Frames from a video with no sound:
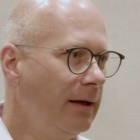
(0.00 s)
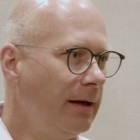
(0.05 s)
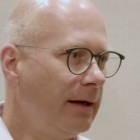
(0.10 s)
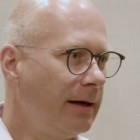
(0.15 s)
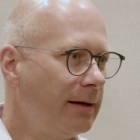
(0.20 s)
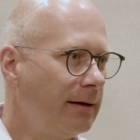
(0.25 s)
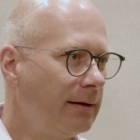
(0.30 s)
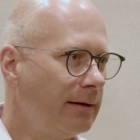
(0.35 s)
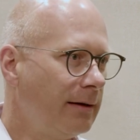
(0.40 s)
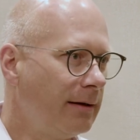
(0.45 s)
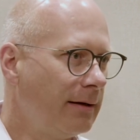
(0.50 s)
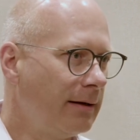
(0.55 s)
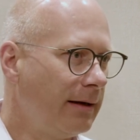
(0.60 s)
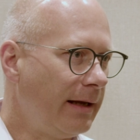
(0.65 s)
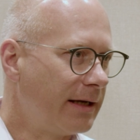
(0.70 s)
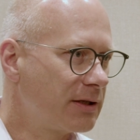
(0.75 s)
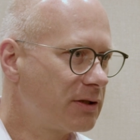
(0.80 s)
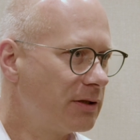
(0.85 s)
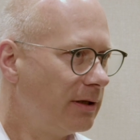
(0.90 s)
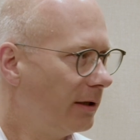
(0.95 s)
and uh,
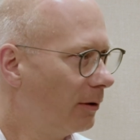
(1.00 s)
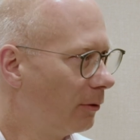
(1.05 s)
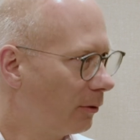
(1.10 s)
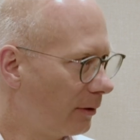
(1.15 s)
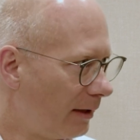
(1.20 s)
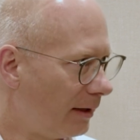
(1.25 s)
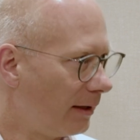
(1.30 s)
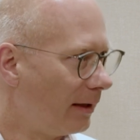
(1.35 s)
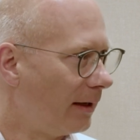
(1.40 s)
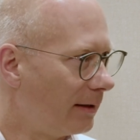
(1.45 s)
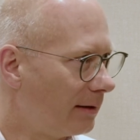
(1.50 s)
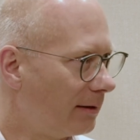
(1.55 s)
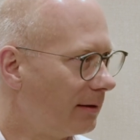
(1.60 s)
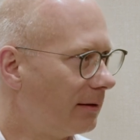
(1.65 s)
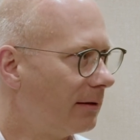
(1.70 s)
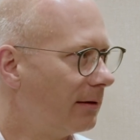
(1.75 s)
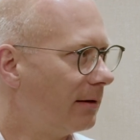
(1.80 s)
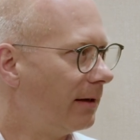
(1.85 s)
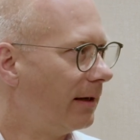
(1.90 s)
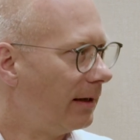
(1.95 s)
actually looking at,
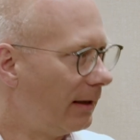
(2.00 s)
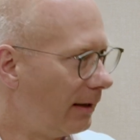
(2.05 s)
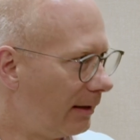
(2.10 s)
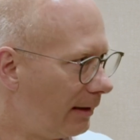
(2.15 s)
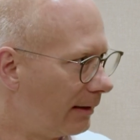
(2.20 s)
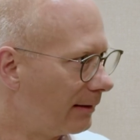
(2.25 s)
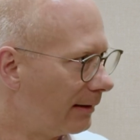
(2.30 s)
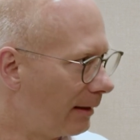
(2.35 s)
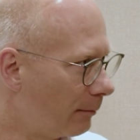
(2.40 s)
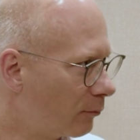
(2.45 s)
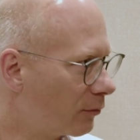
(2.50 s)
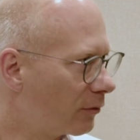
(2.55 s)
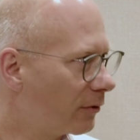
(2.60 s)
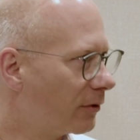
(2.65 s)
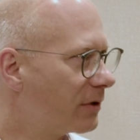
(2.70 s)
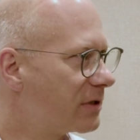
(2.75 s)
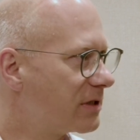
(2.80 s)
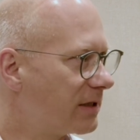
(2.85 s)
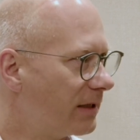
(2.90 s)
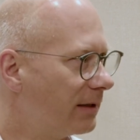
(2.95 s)
uh, at, at,
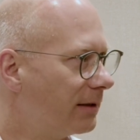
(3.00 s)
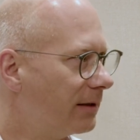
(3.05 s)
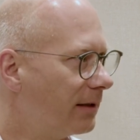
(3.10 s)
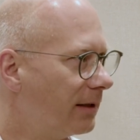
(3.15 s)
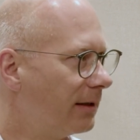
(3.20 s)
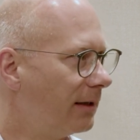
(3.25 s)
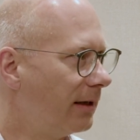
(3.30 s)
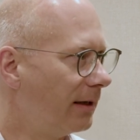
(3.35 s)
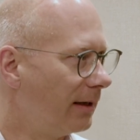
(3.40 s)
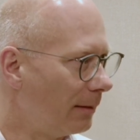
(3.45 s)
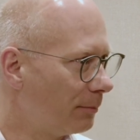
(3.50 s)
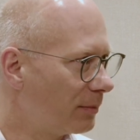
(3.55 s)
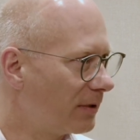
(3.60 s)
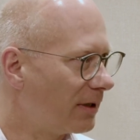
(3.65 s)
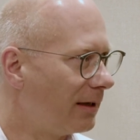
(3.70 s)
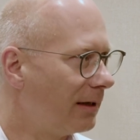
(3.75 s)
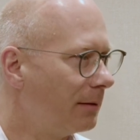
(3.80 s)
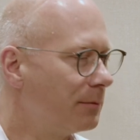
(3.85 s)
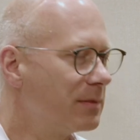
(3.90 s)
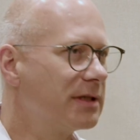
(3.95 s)
numbers and, uh, and
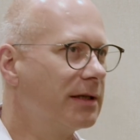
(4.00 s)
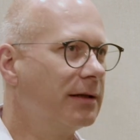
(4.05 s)
uptimes.